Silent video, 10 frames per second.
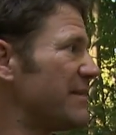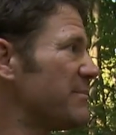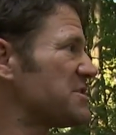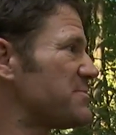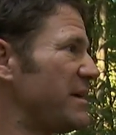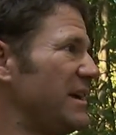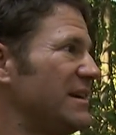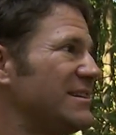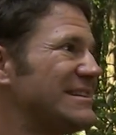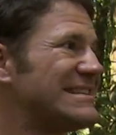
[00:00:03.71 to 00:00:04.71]
There must be
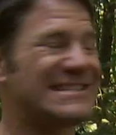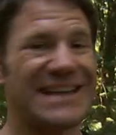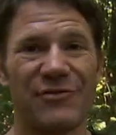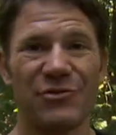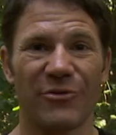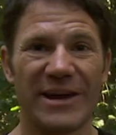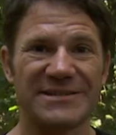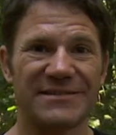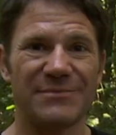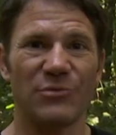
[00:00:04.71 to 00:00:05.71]
seven or
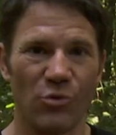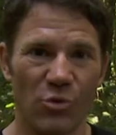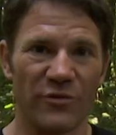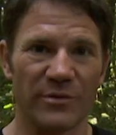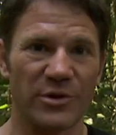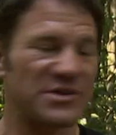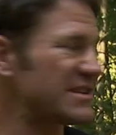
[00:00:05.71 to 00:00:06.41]
eight of them, all of them good